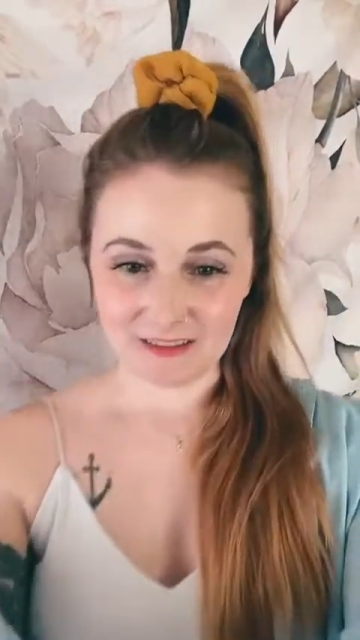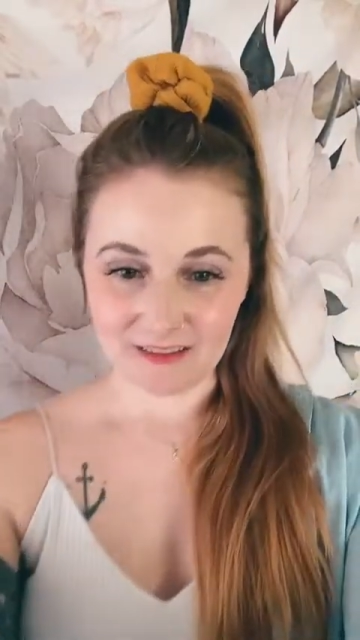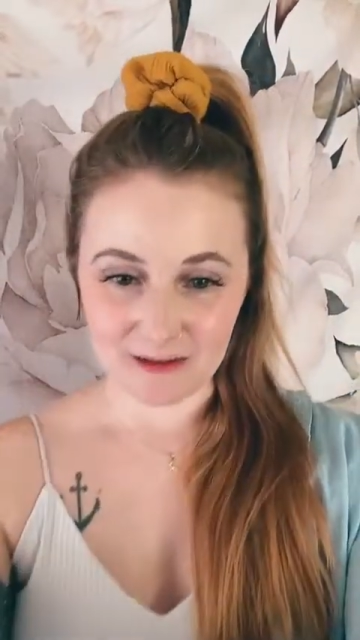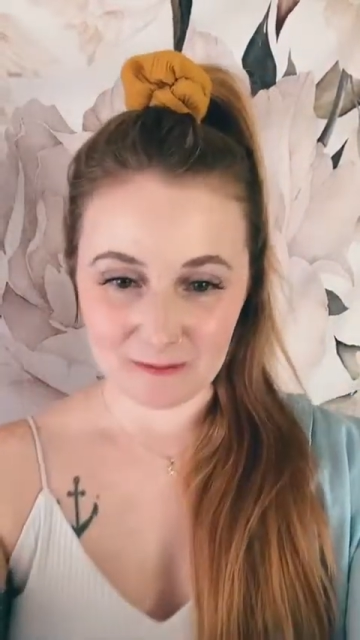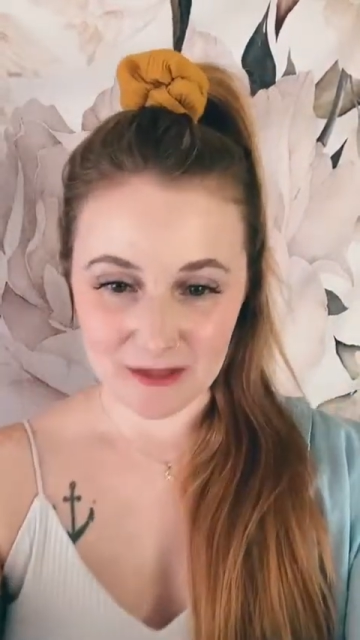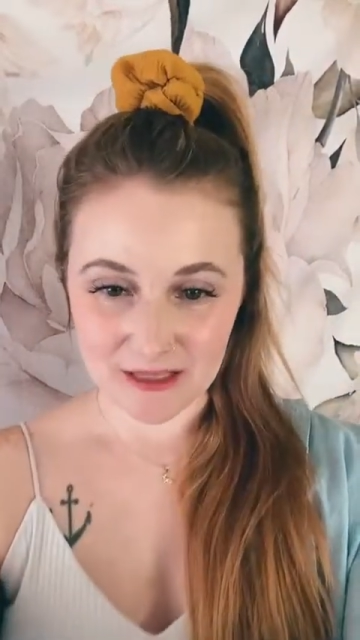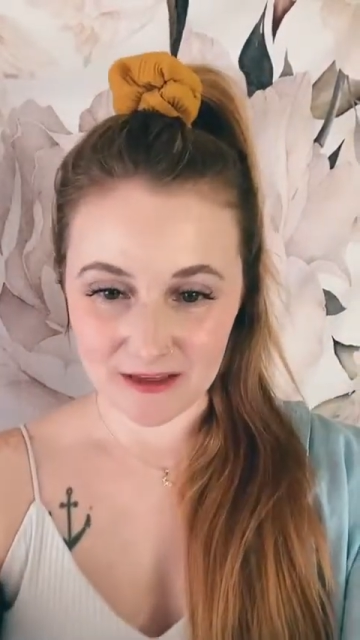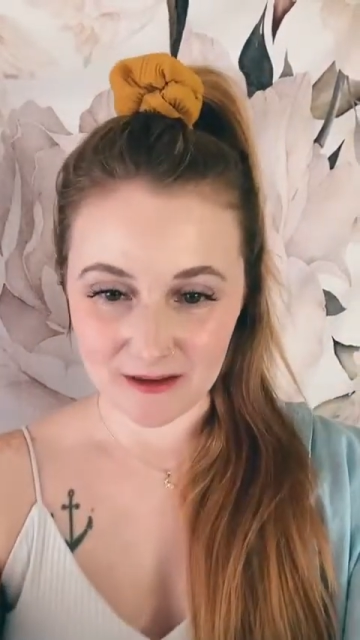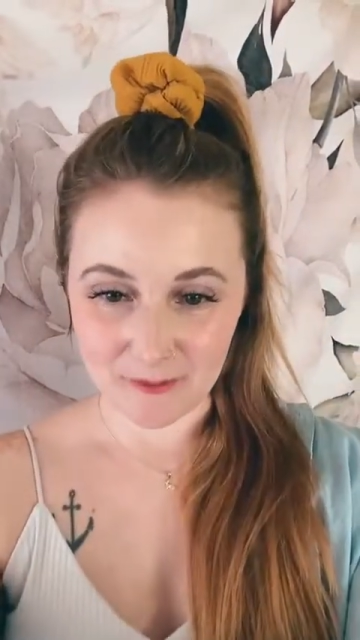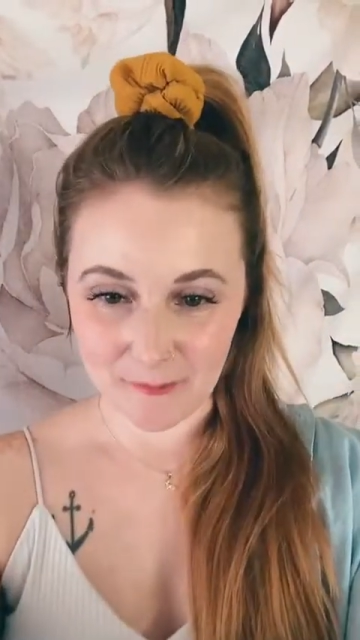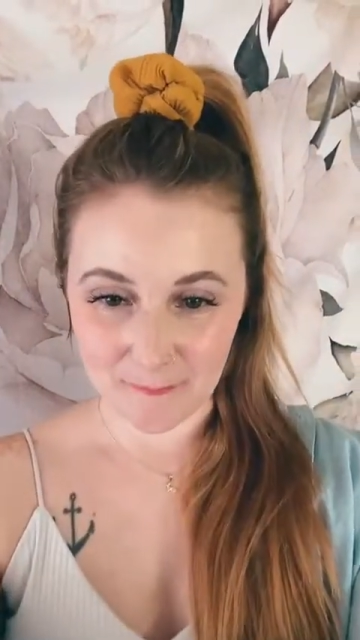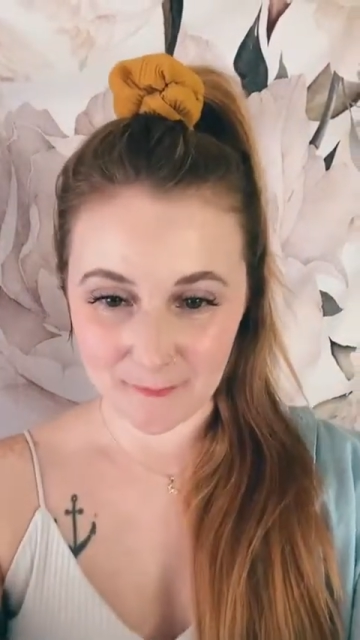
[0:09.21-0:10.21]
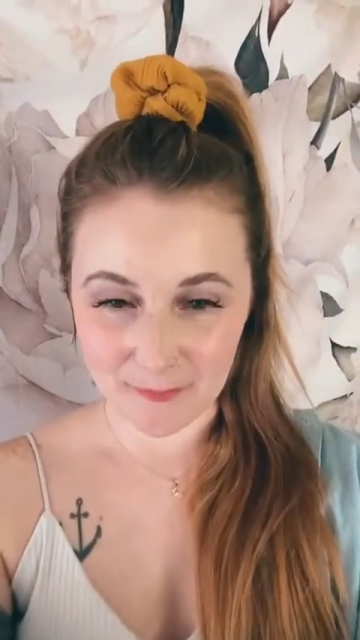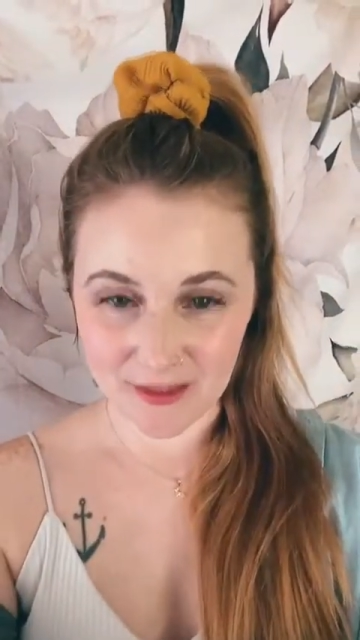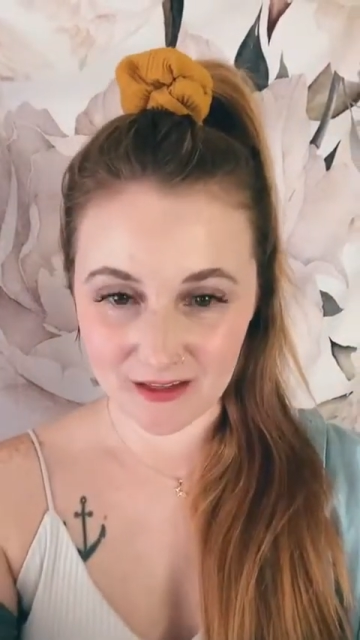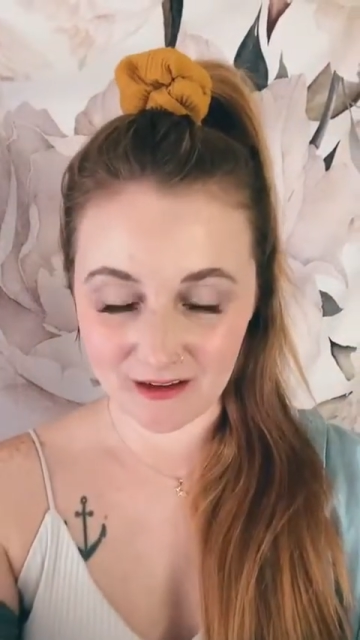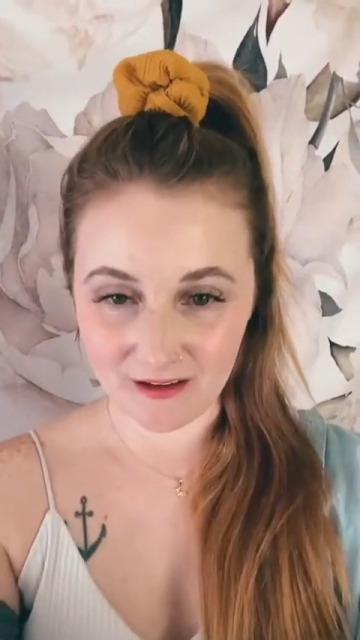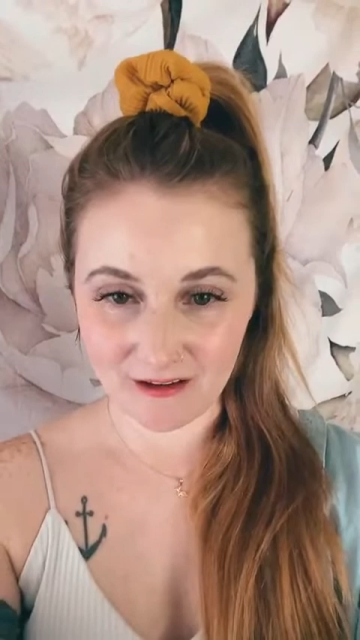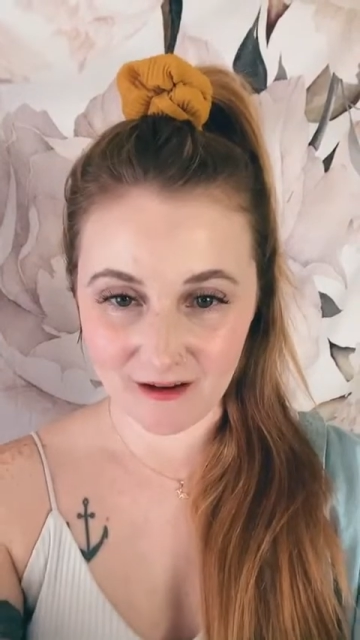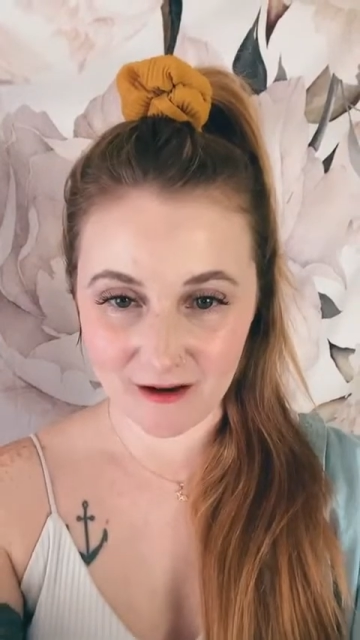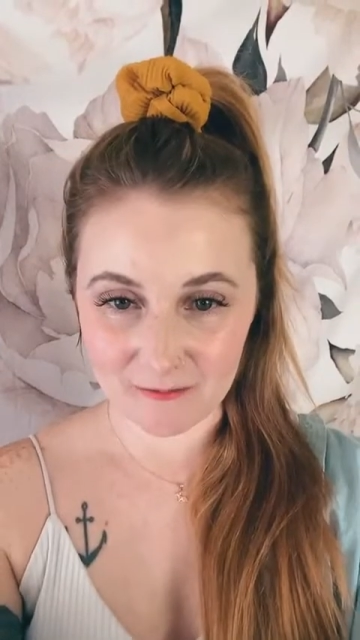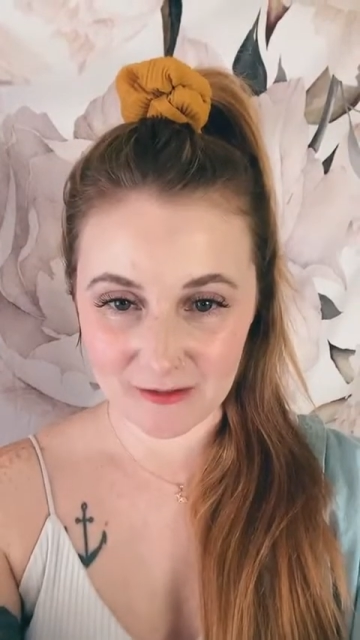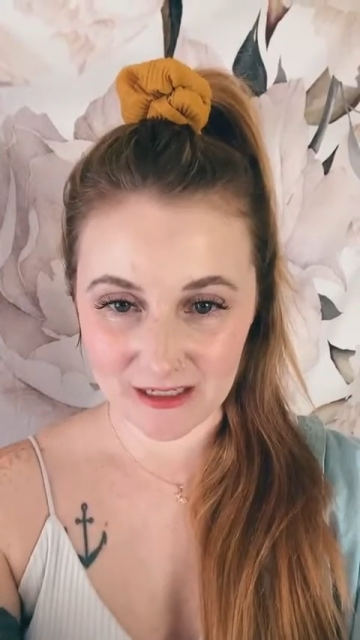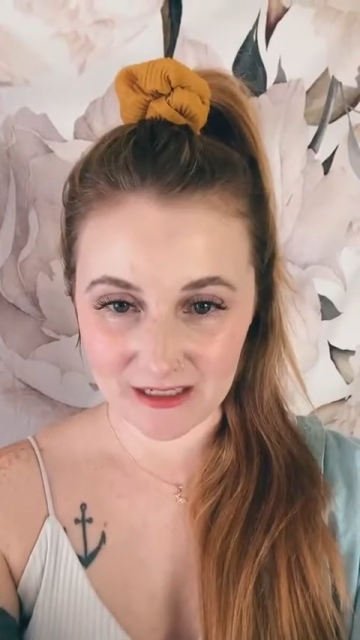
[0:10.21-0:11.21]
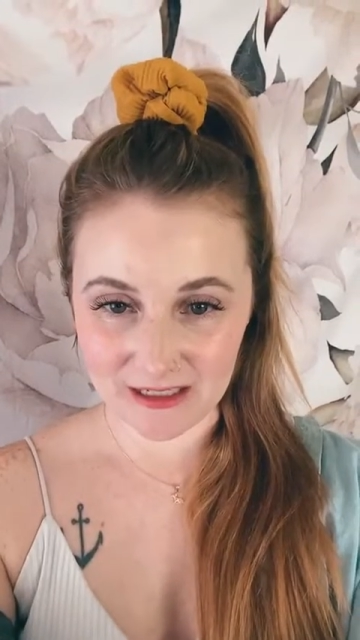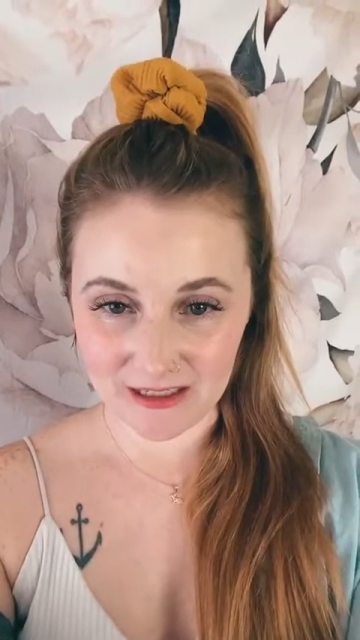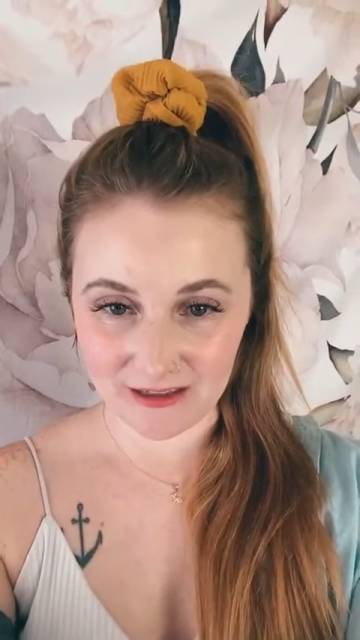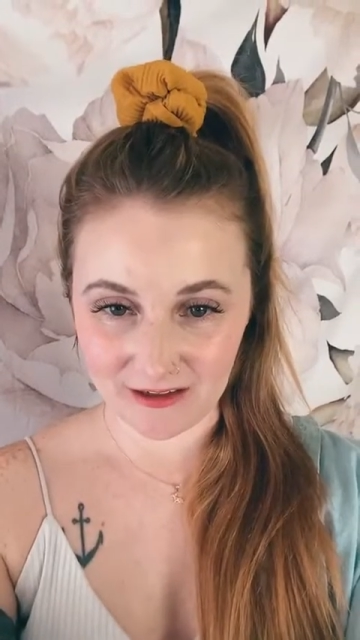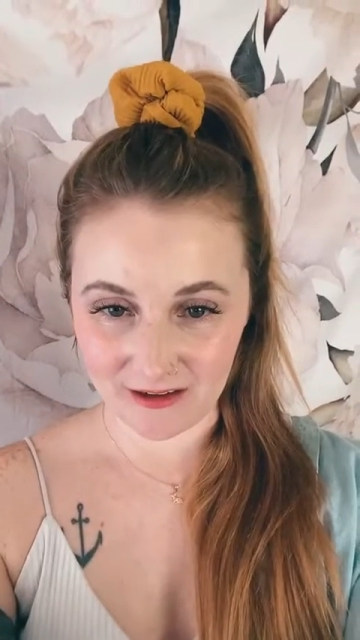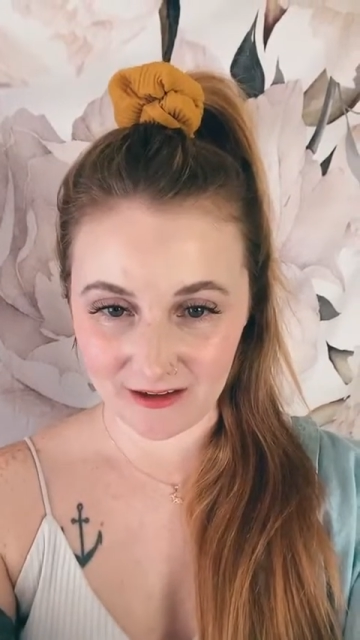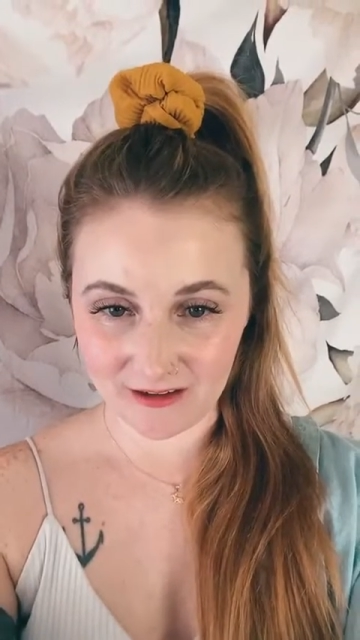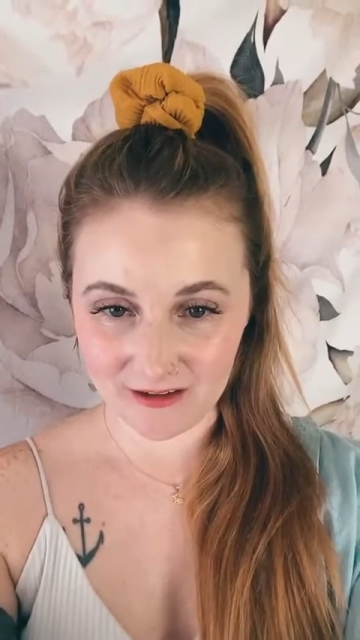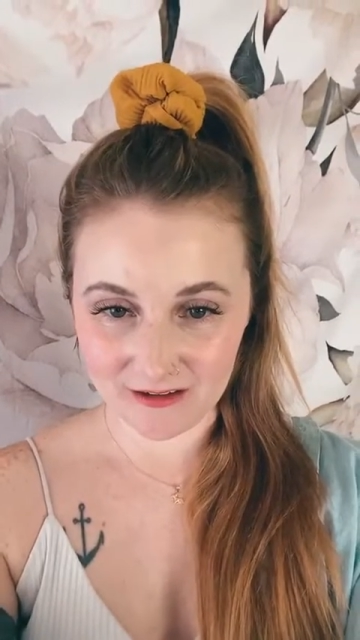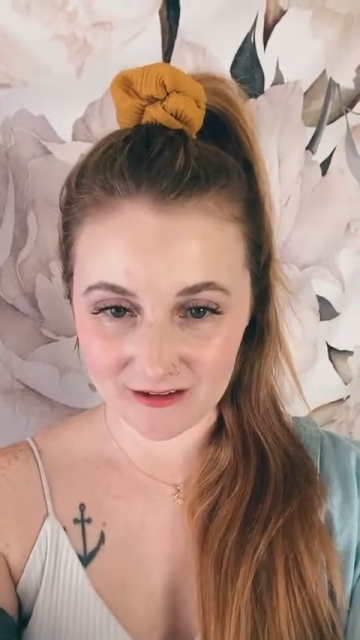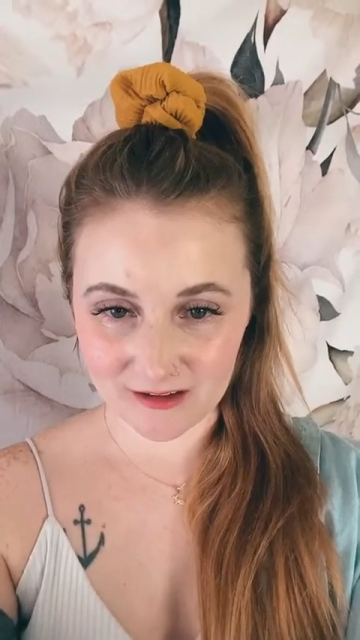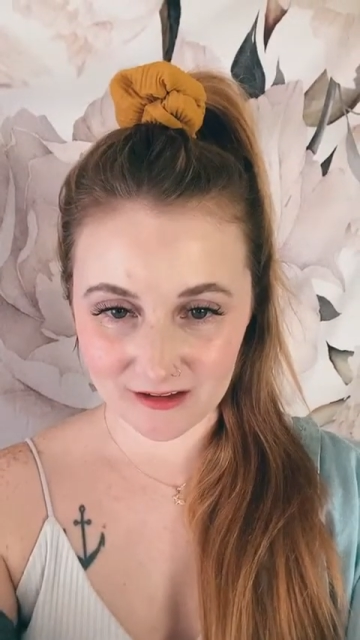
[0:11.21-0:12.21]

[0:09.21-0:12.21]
Let me pin a comment here.